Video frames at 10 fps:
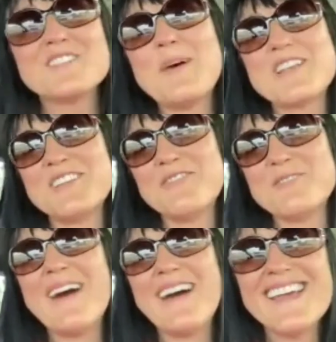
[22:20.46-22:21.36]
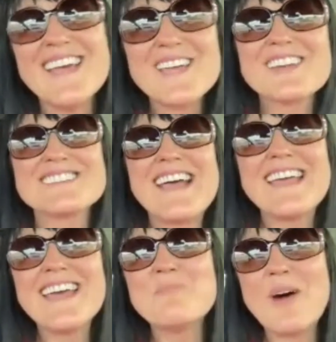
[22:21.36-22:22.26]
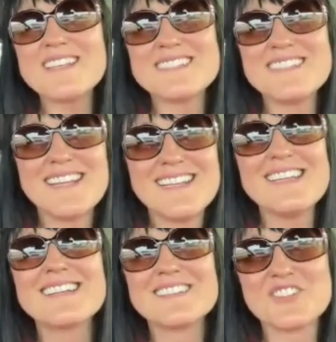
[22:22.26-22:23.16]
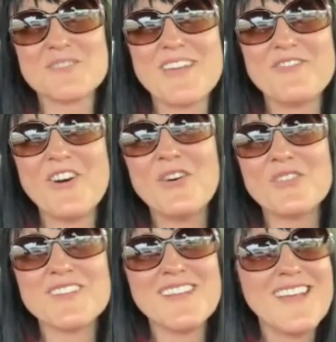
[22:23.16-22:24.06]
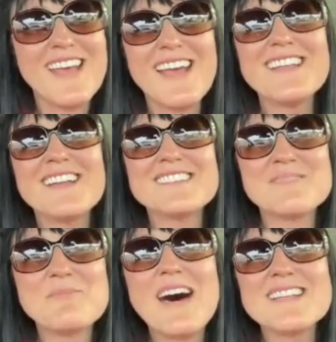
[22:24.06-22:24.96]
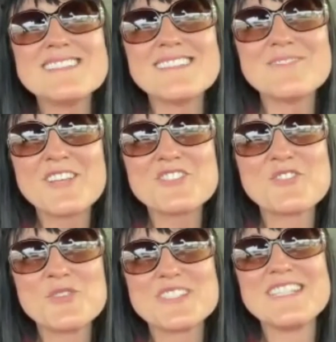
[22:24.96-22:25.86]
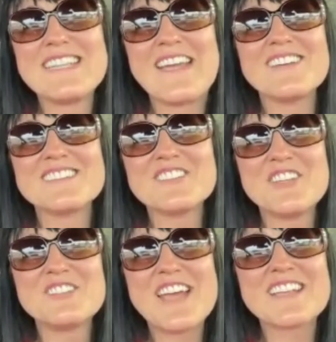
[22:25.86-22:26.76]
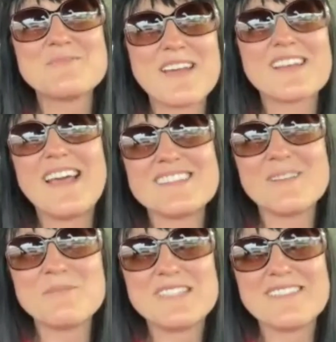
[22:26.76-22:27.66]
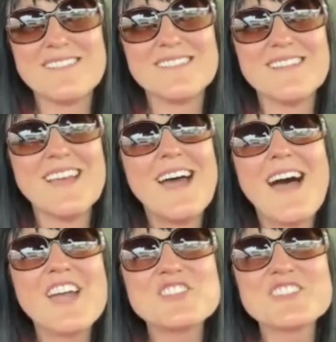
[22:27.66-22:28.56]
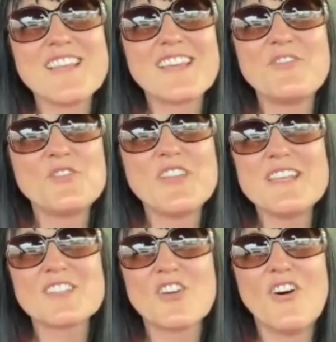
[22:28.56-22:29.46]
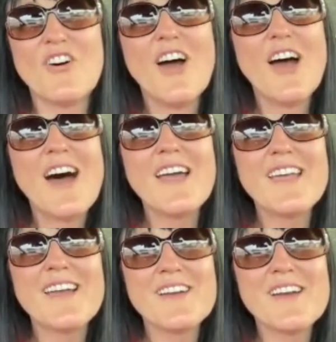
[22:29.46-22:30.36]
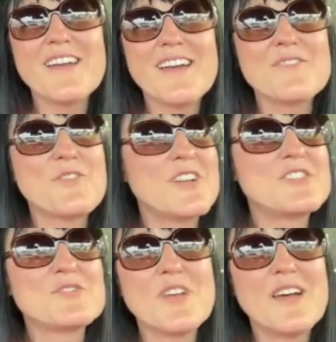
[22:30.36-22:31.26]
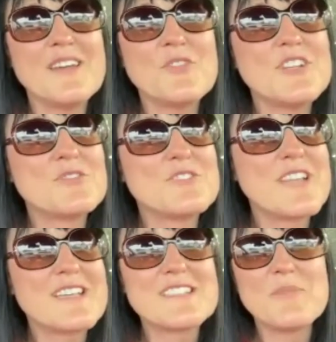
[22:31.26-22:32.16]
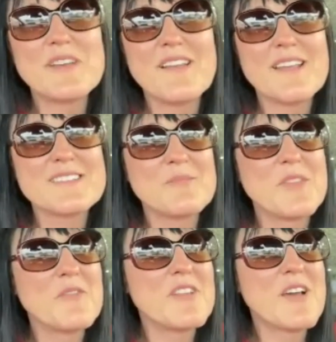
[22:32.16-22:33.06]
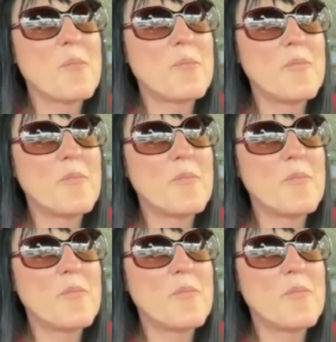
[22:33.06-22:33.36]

especially because I have Bosnian and English on my phone, and then some Bosnian language goes in there, and it texts my client something. I just like a few days ago, I wanted to text somebody like something with a